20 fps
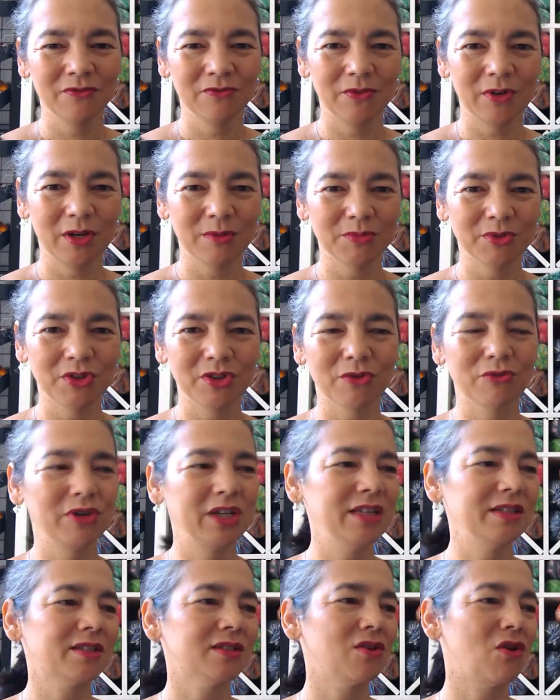to the
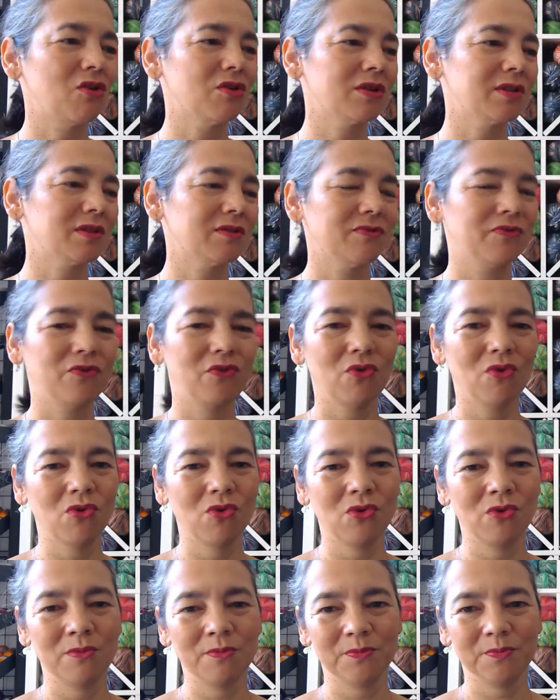green socks
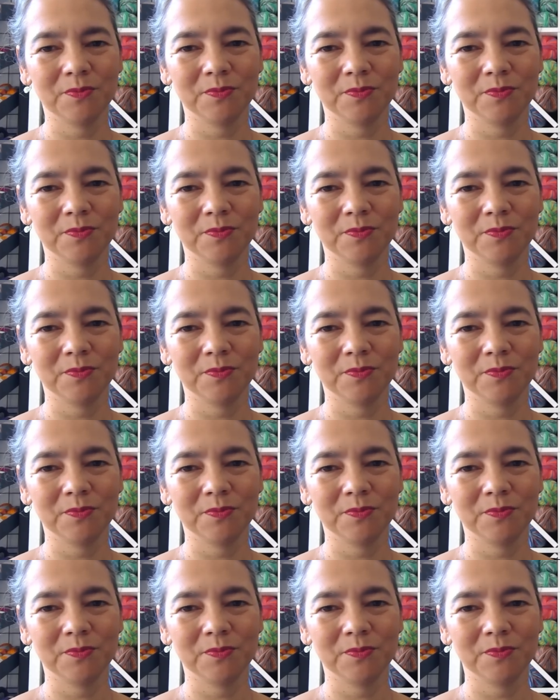for